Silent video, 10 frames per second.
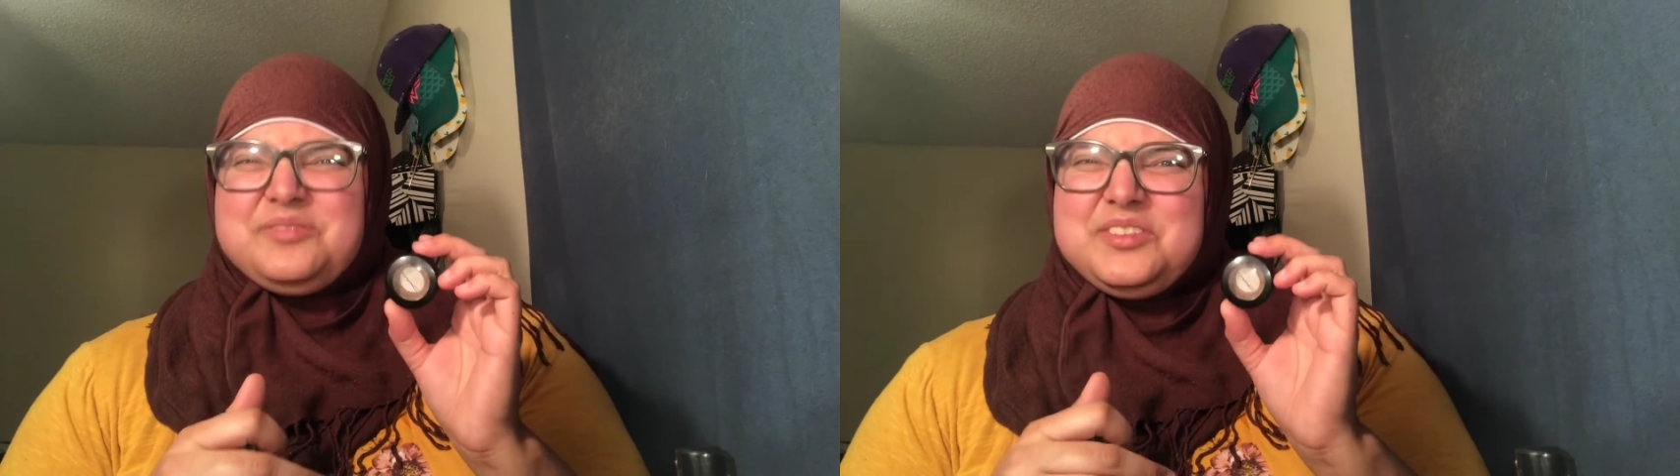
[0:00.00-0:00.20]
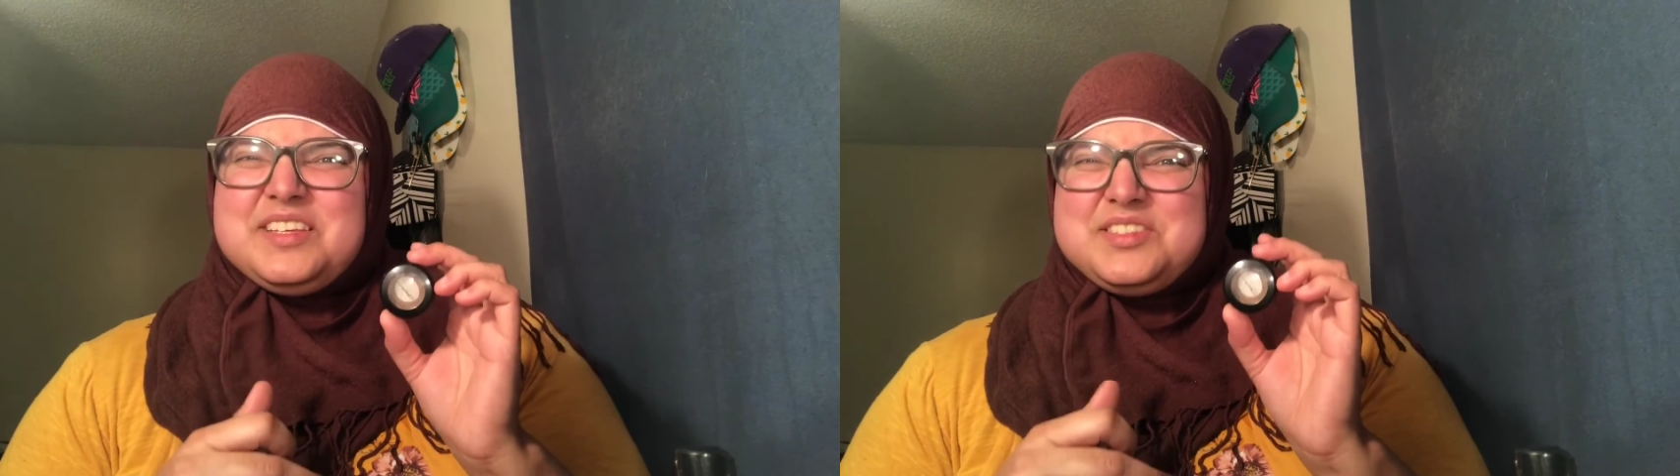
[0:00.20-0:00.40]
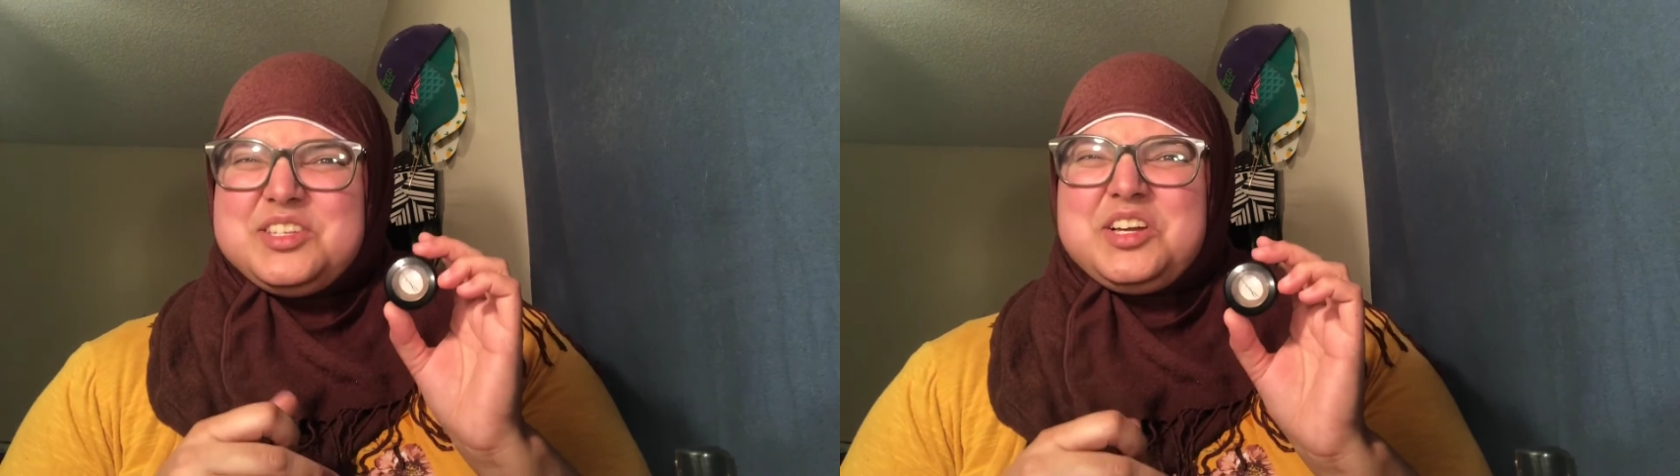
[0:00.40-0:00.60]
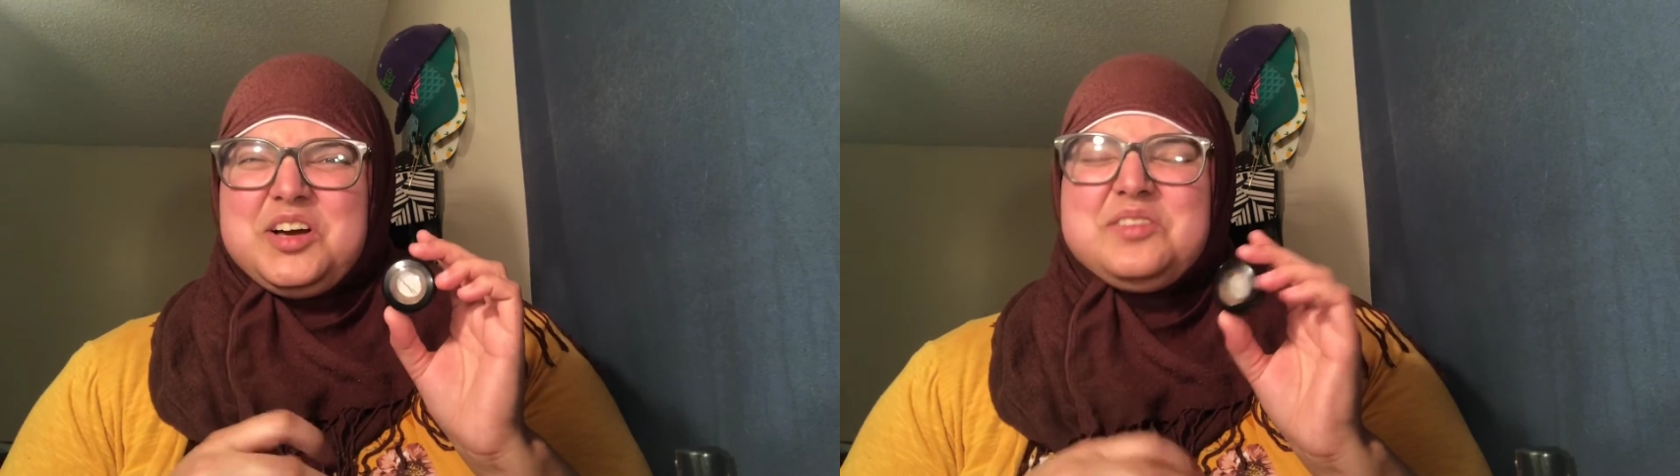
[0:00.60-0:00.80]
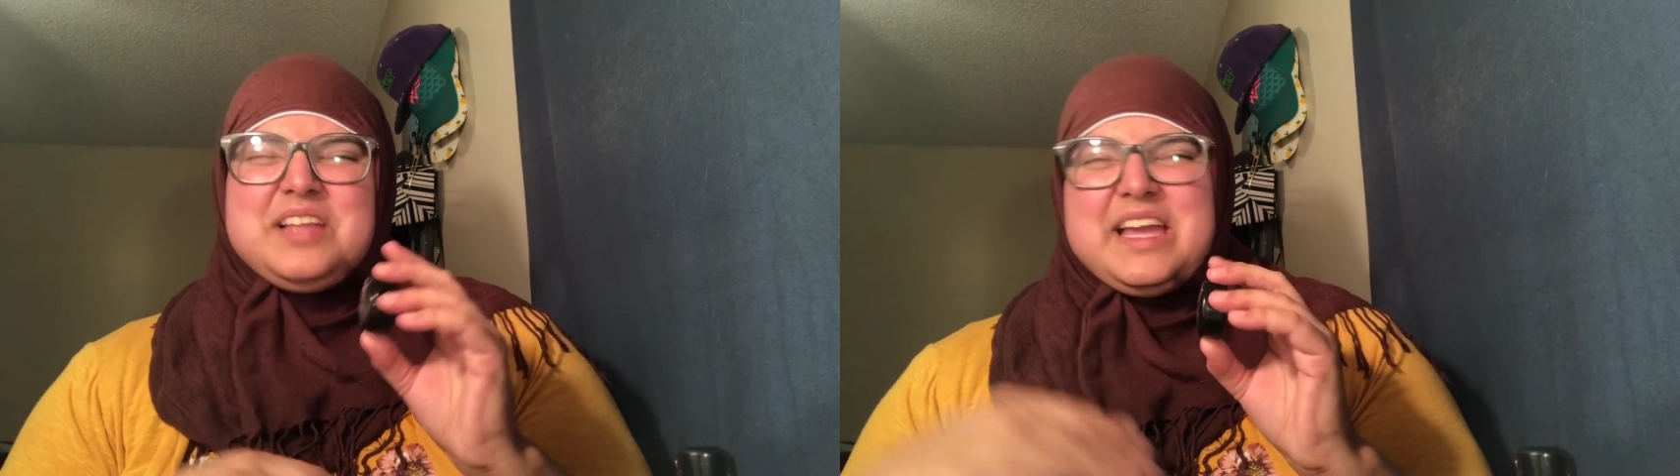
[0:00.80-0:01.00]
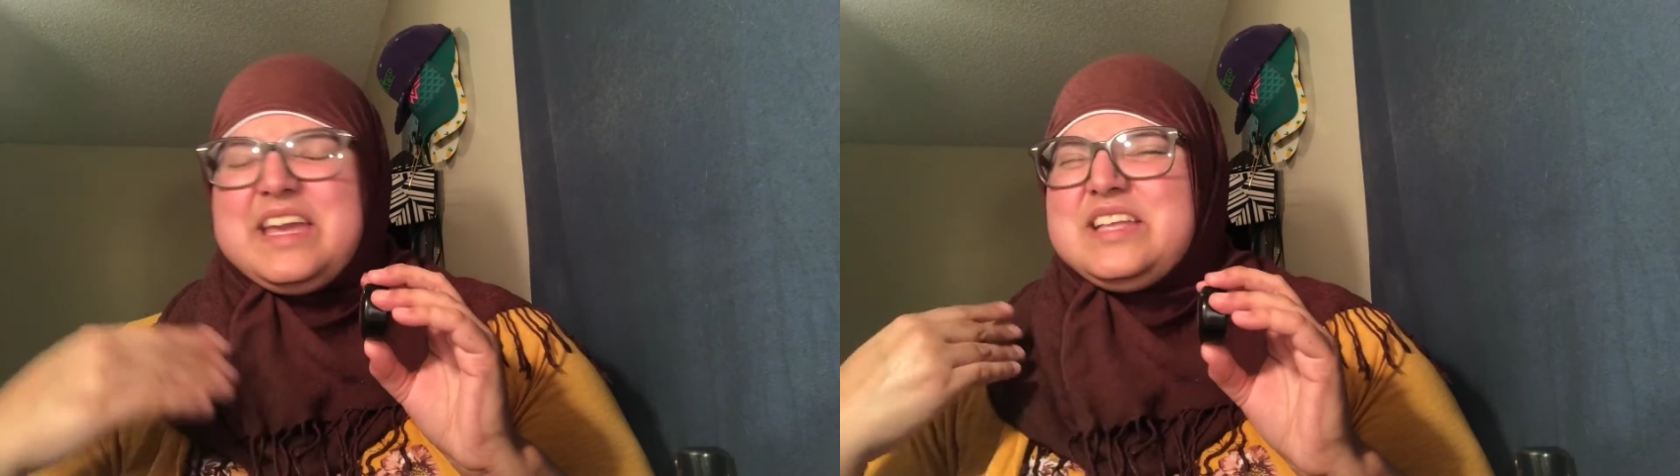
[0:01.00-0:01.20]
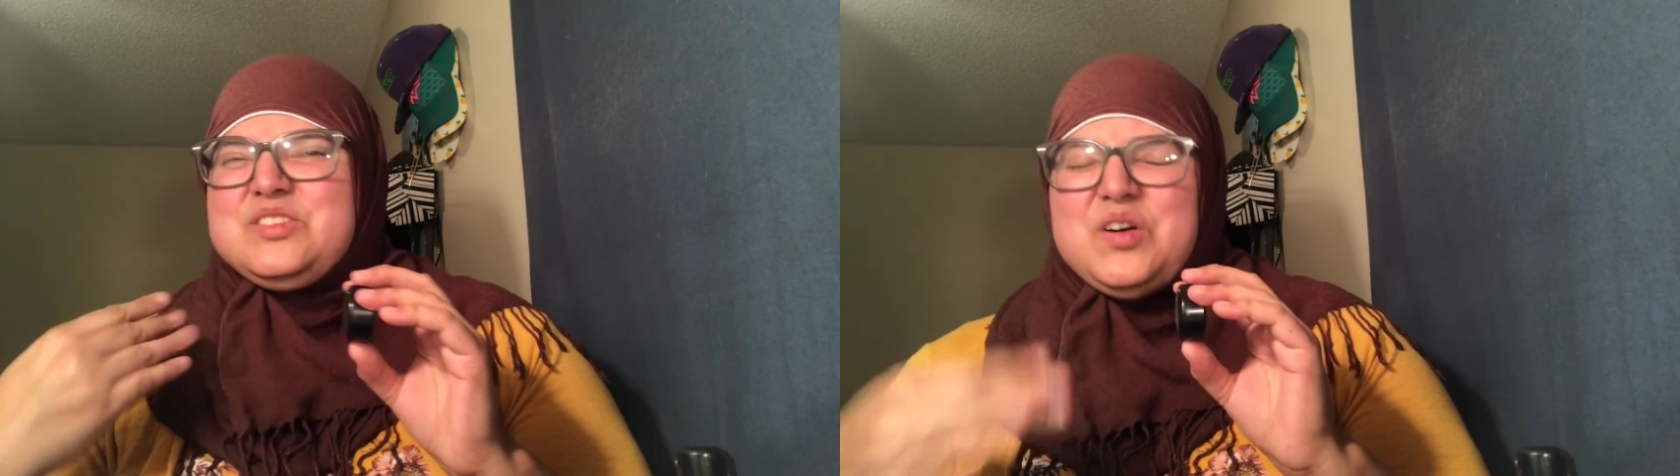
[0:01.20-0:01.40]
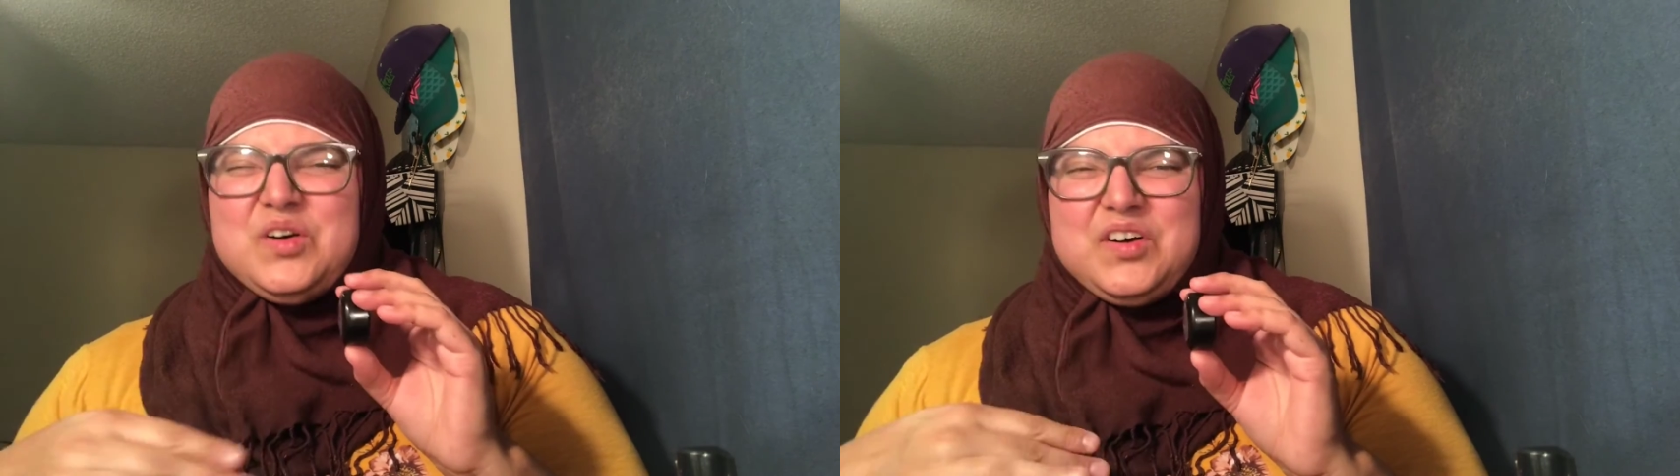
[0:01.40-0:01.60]
for this to go. Like, it's
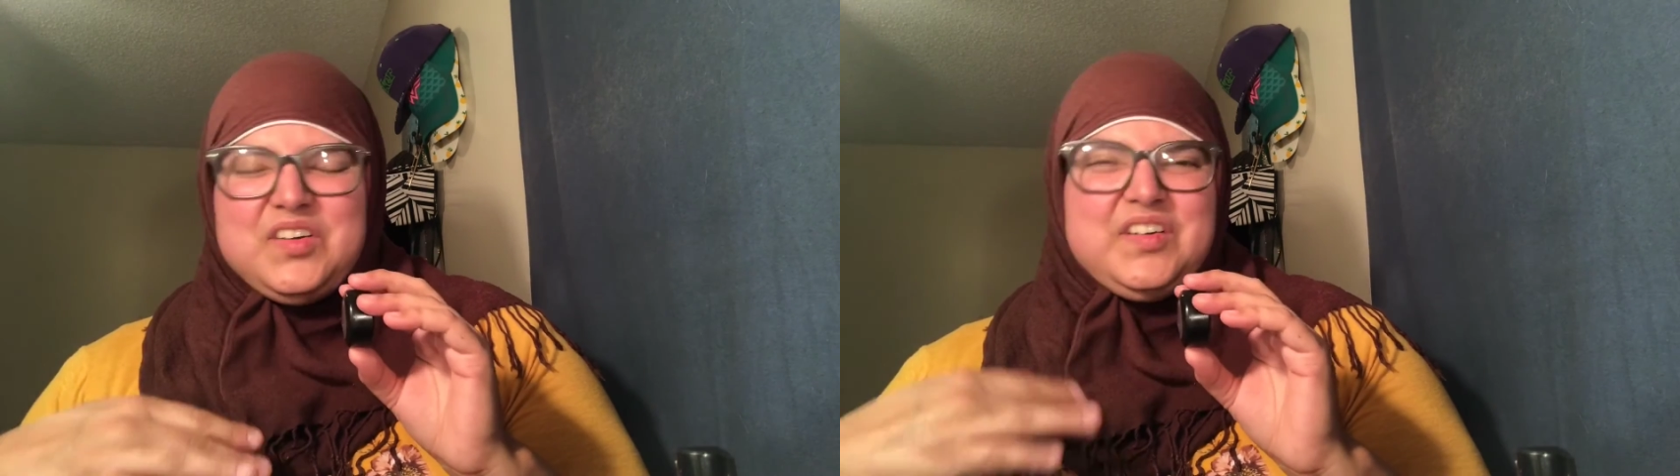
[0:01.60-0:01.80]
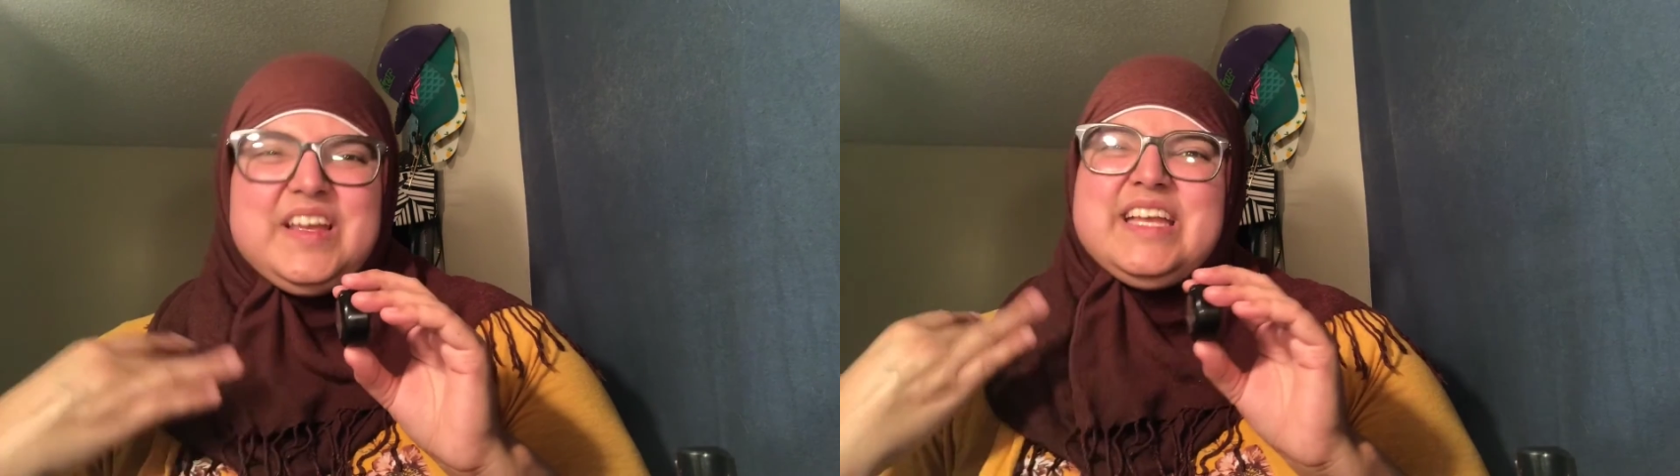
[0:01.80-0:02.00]
hard.